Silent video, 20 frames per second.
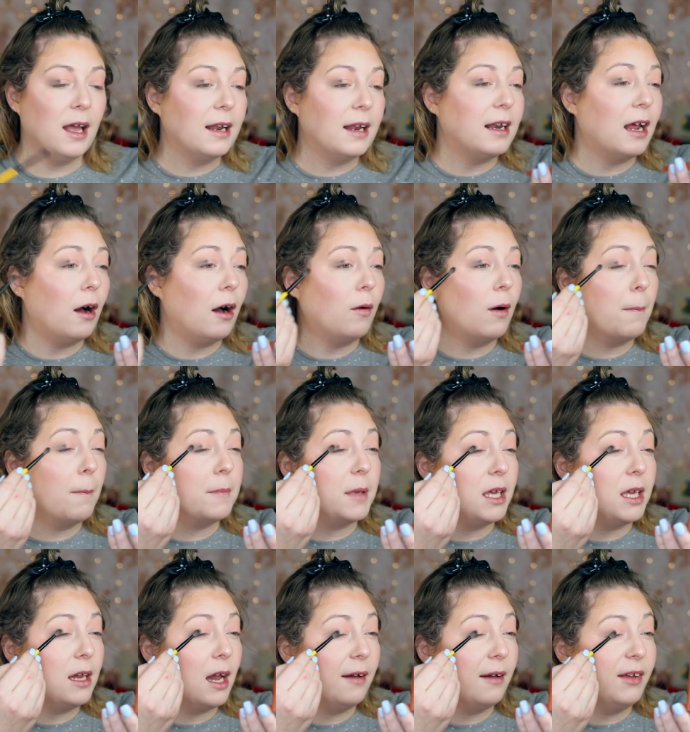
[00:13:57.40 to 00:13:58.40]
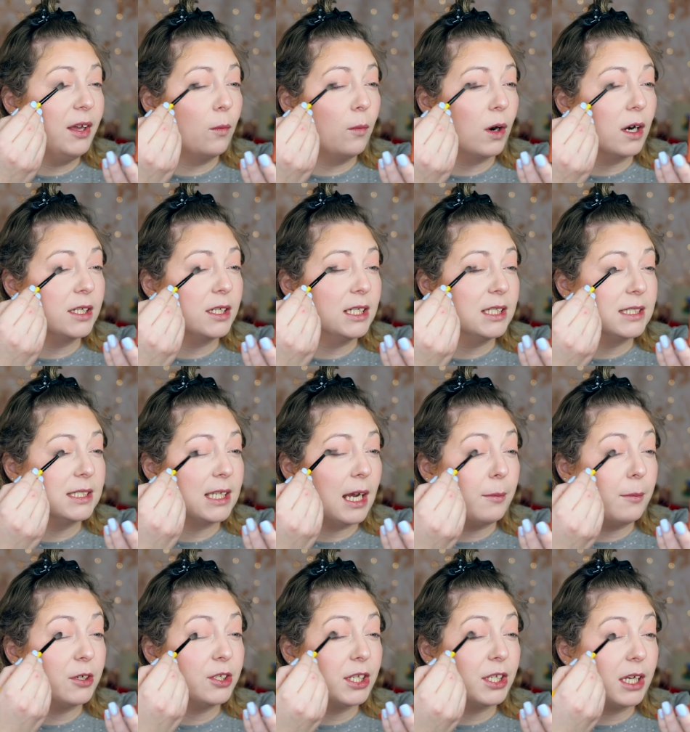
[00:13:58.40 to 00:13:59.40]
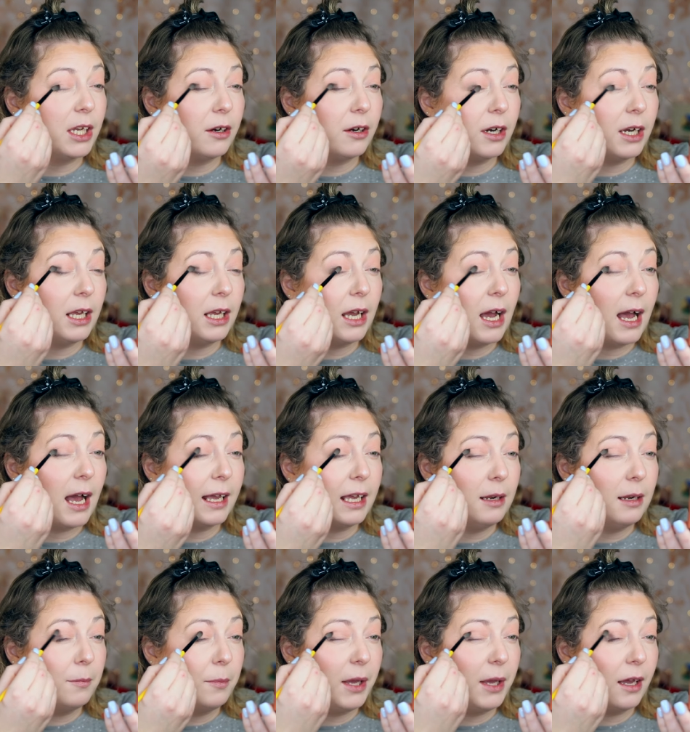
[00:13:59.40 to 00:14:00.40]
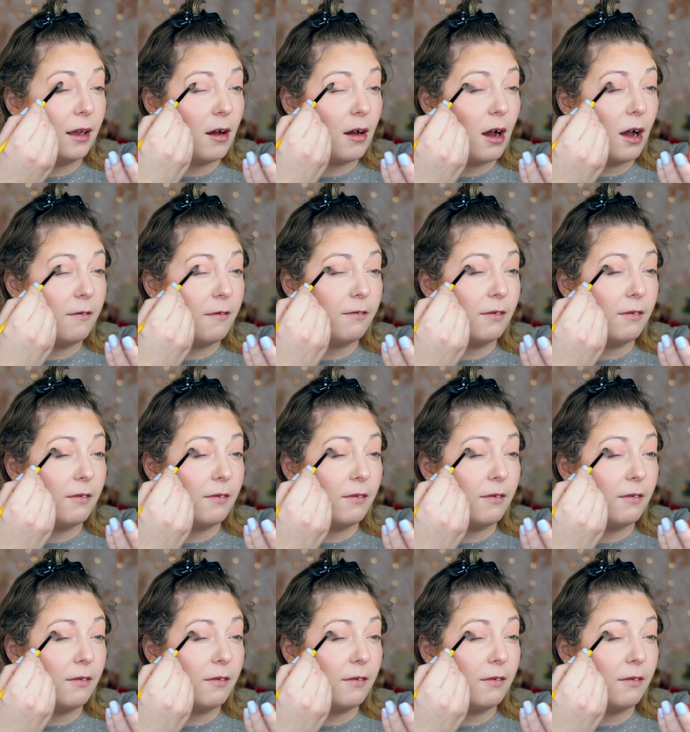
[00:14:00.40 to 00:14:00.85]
Now, me having worked in cybersecurity, I can pick off